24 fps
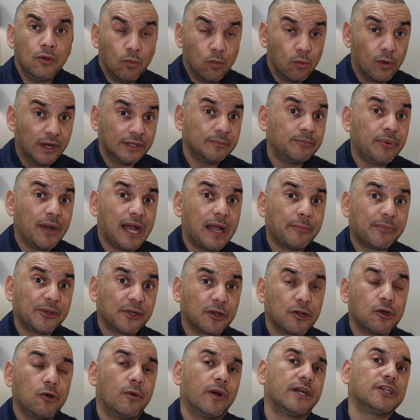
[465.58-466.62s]
One
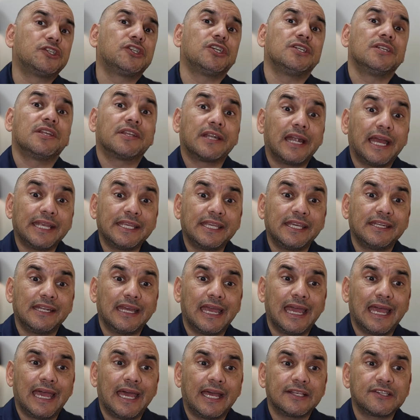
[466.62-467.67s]
popular question that I get
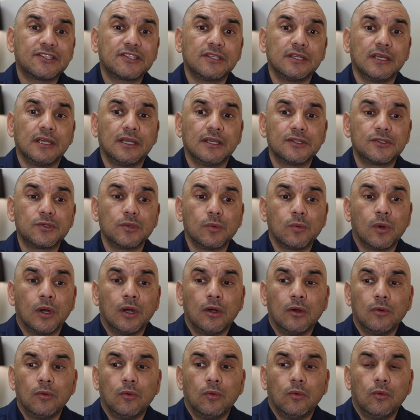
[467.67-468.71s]
asked is,
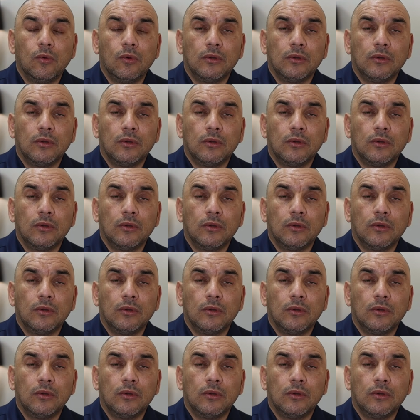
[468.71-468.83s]
well,